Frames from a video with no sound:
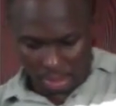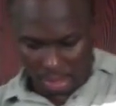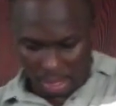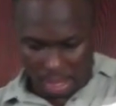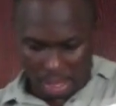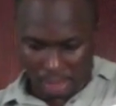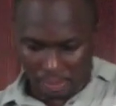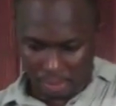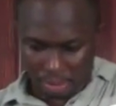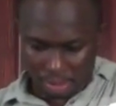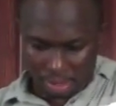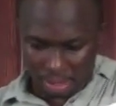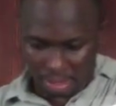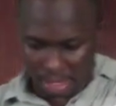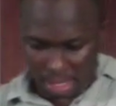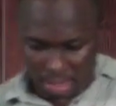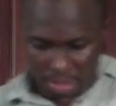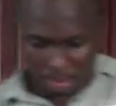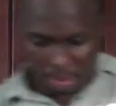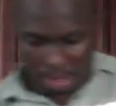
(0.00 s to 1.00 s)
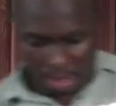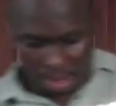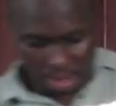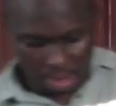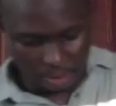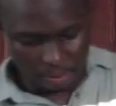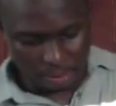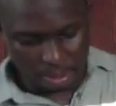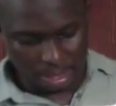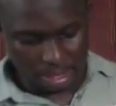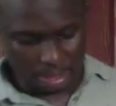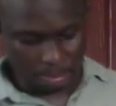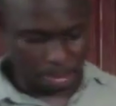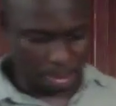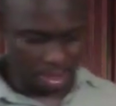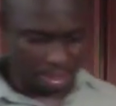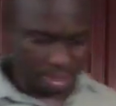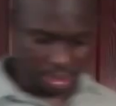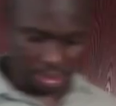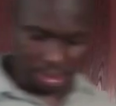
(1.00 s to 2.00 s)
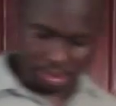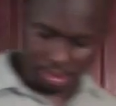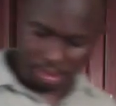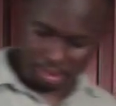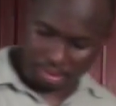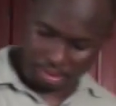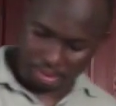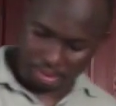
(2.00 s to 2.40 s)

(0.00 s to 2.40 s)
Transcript: after this has been thoroughly beaten,